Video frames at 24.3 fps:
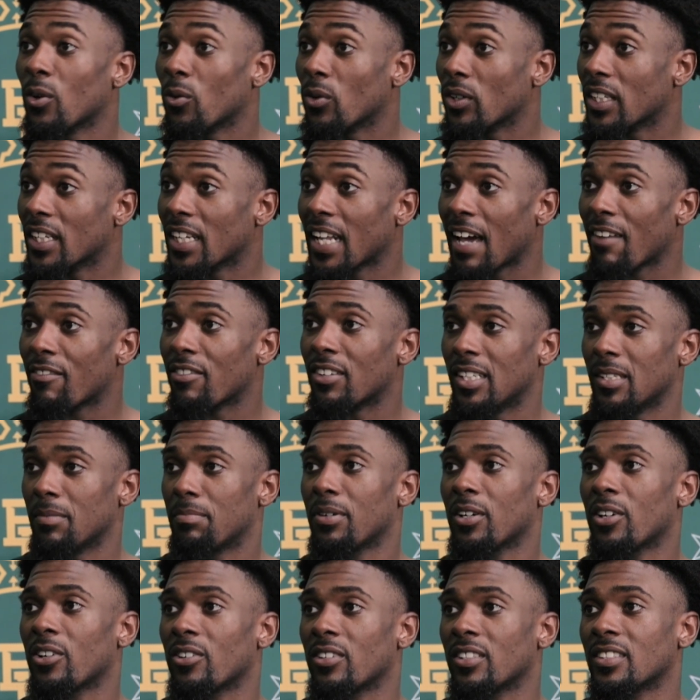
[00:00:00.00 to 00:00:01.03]
We didn't have any
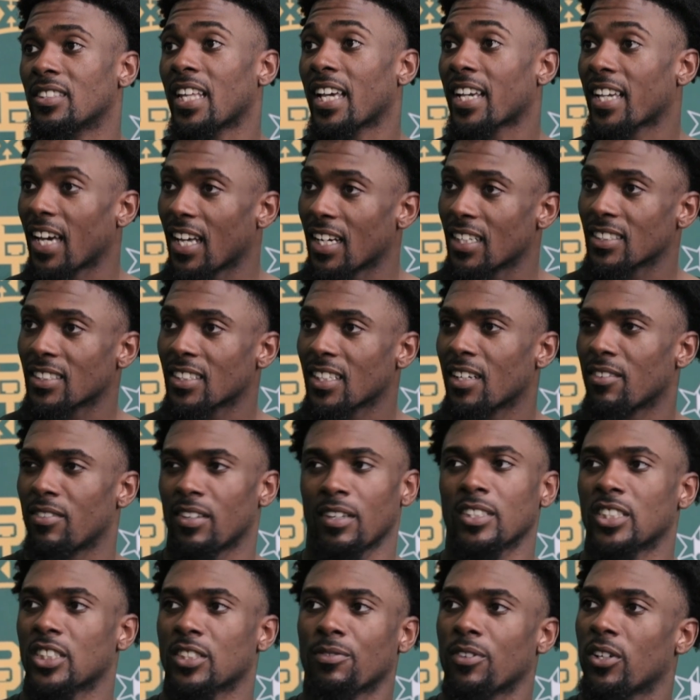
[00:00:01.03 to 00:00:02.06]
penalties. That kind of stuff.
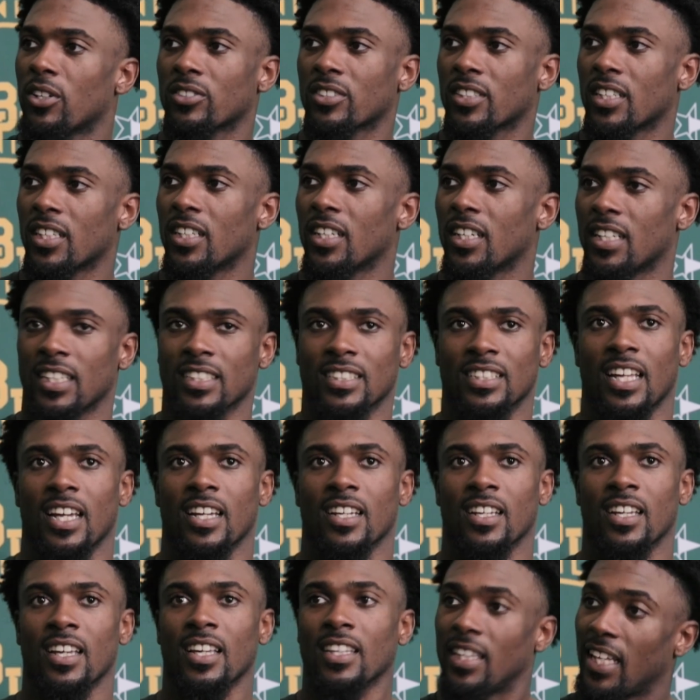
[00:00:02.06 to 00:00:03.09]
It just feels good, and it's
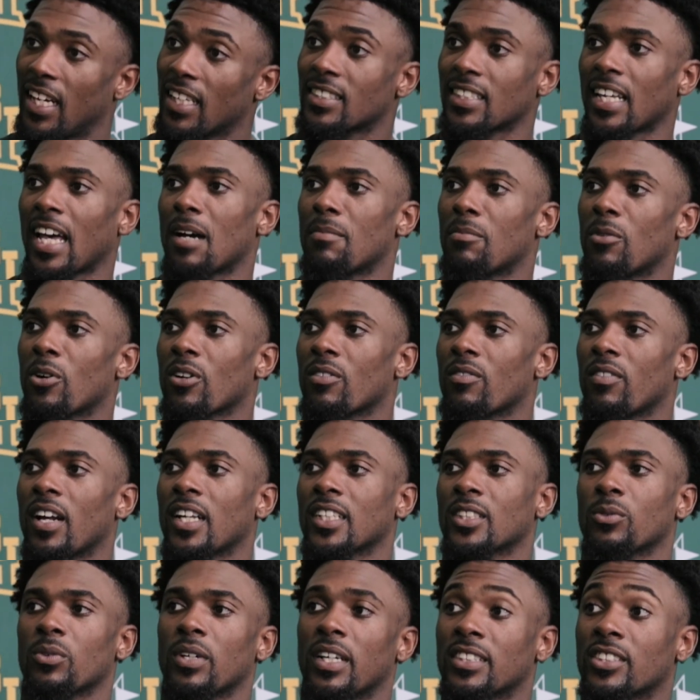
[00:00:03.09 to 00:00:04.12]
like that's our
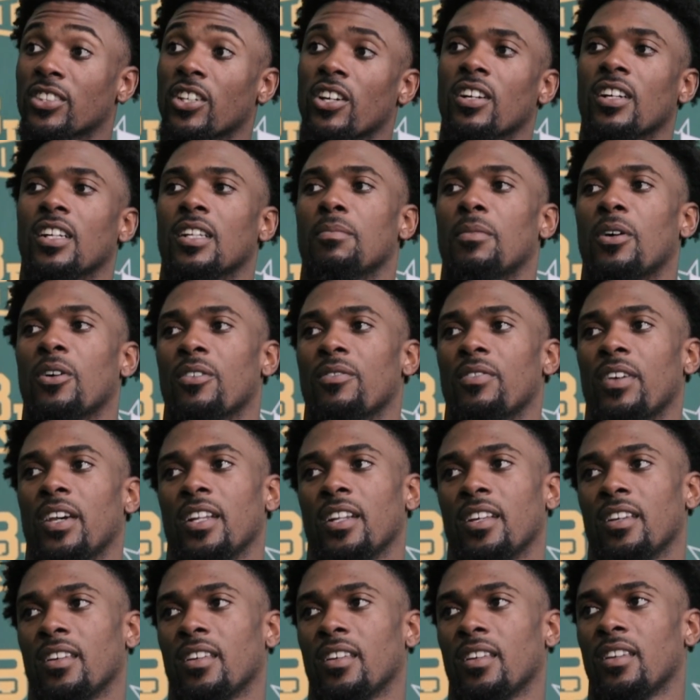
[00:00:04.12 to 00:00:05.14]
motivation. We internally
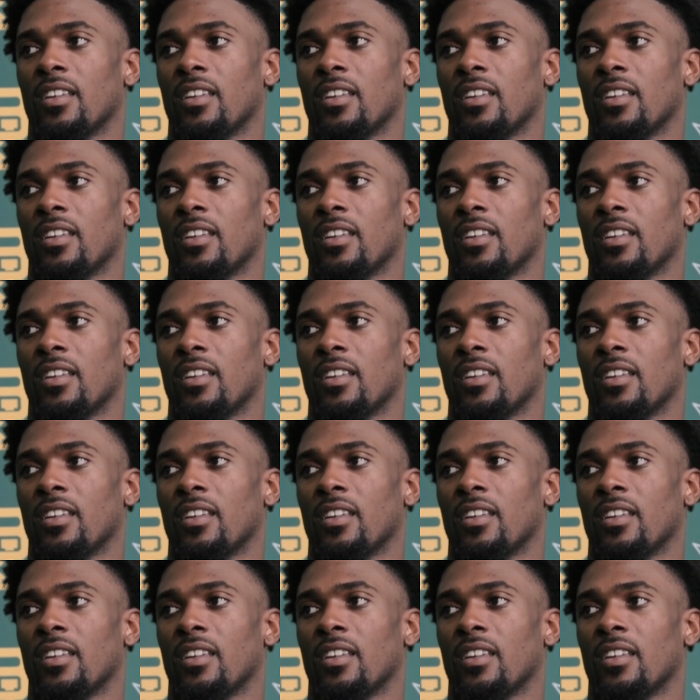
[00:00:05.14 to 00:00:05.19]
motivated.